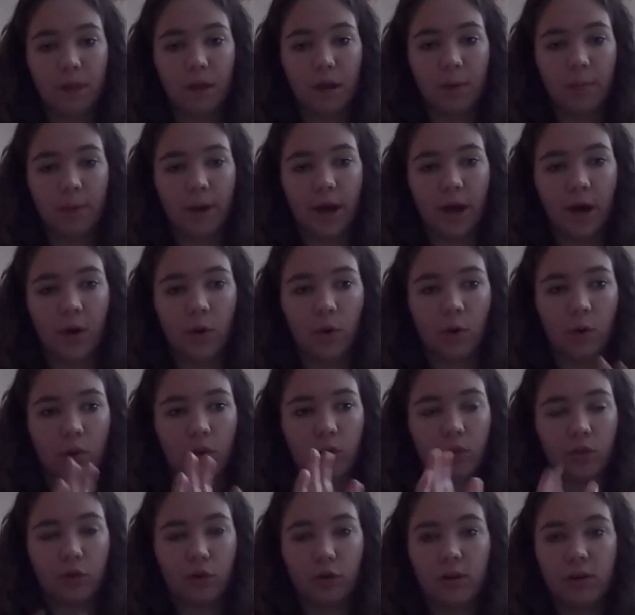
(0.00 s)
about
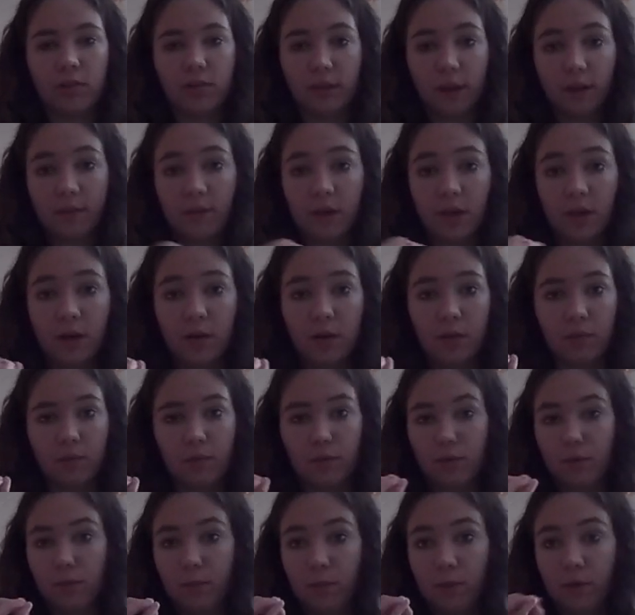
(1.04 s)
37
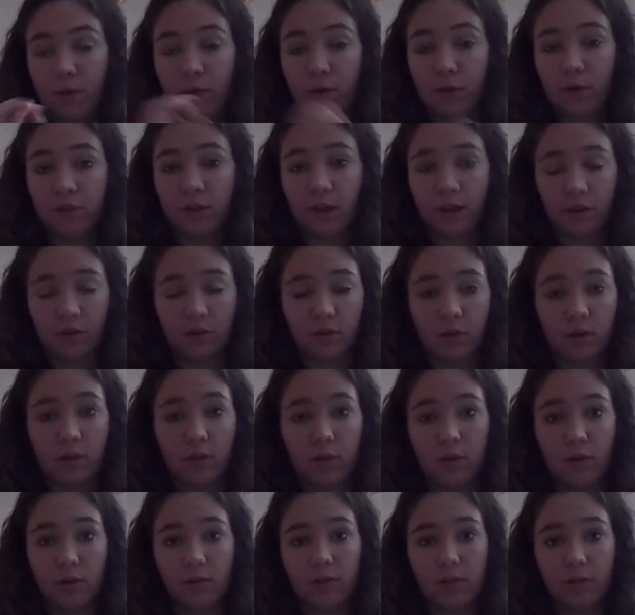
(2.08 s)
from the first x-ray,
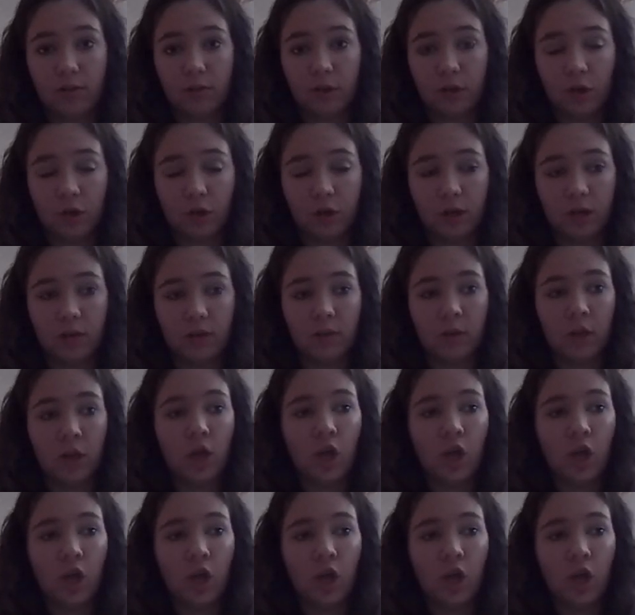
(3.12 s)
37 degrees,